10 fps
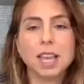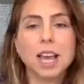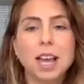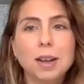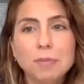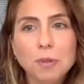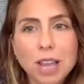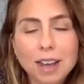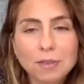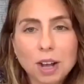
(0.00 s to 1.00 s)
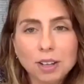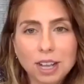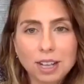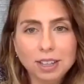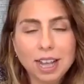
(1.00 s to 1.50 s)

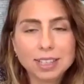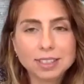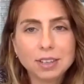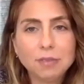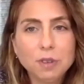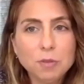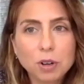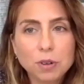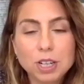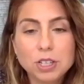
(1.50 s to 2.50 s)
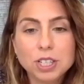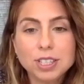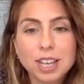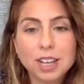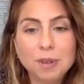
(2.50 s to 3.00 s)
I'll ask a few more
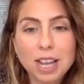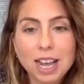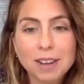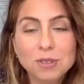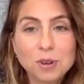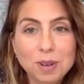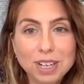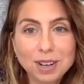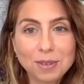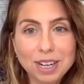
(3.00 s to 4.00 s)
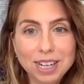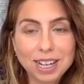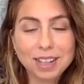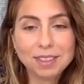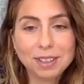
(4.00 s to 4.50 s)
questions, and we have so many already
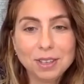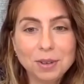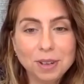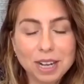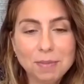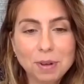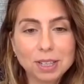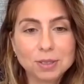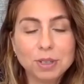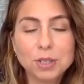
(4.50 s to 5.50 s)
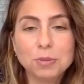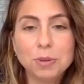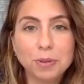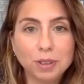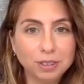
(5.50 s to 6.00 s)
in the Q&A box, which we
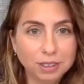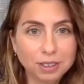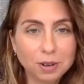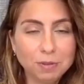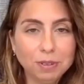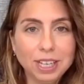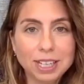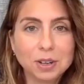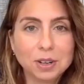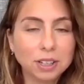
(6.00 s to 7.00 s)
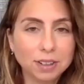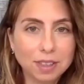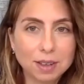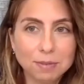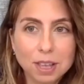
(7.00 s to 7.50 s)
will hopefully get to all of
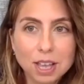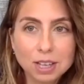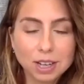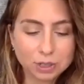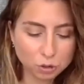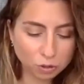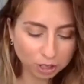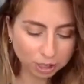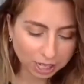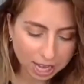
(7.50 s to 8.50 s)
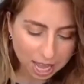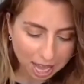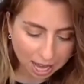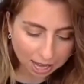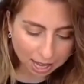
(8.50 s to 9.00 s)
them shortly.
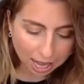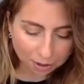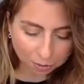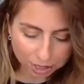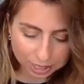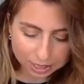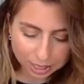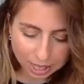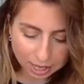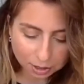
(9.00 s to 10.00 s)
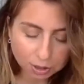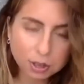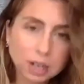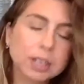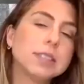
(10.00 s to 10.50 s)
I wanted to get your
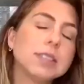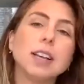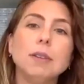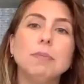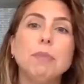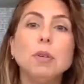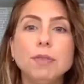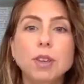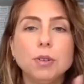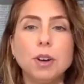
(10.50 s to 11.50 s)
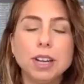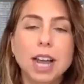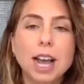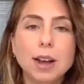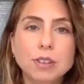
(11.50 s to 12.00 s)
thoughts, both of you, on
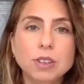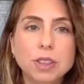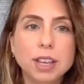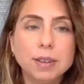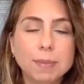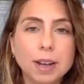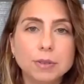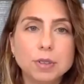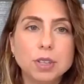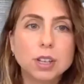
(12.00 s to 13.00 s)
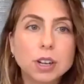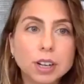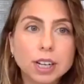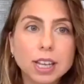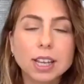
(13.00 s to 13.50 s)
how you think about
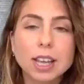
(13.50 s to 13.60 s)
security